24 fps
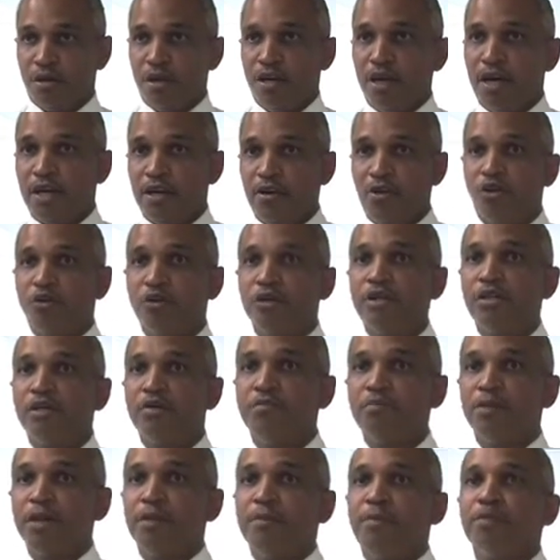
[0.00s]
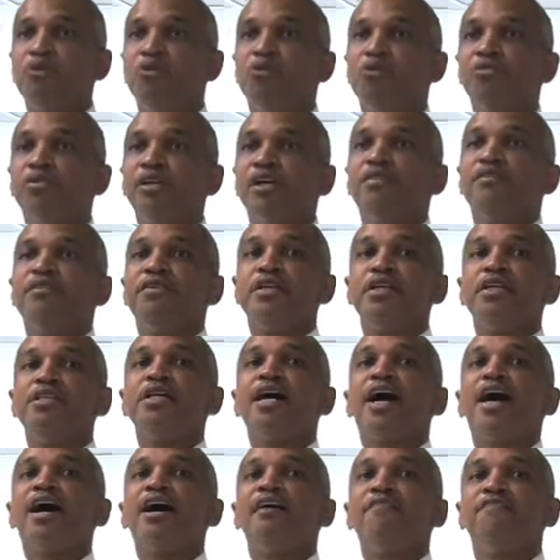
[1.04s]
And only the people who live in these
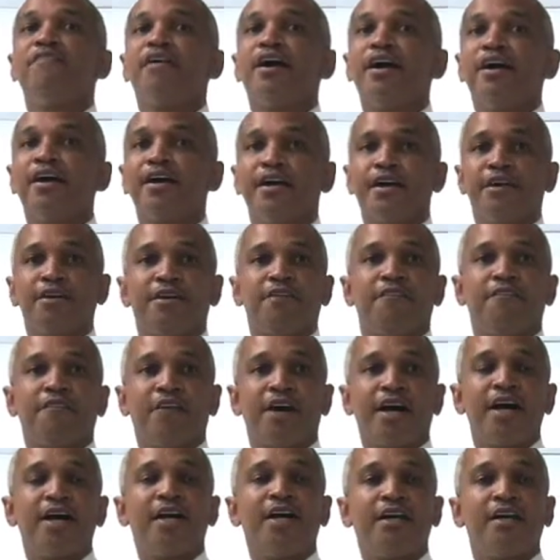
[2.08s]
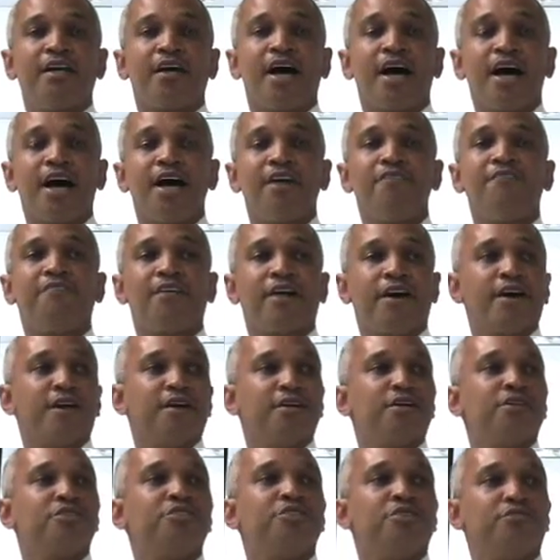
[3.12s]
high
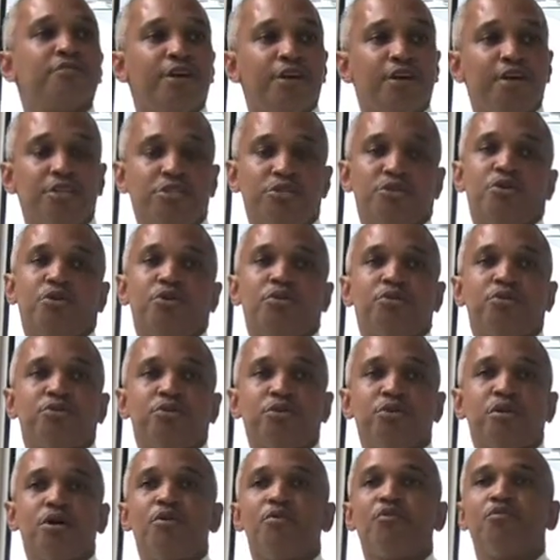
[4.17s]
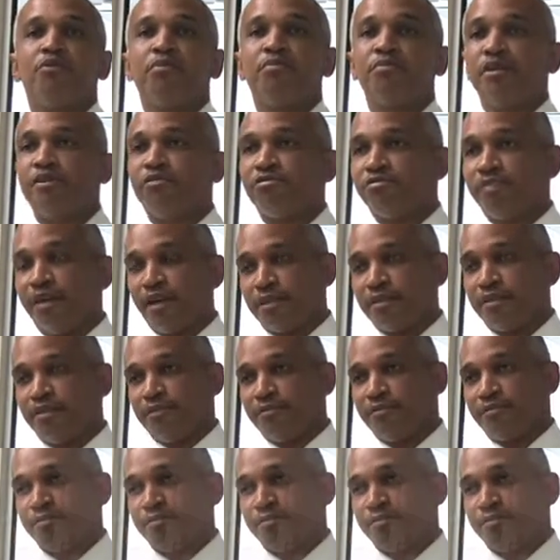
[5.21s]
fire severity zones will be affected.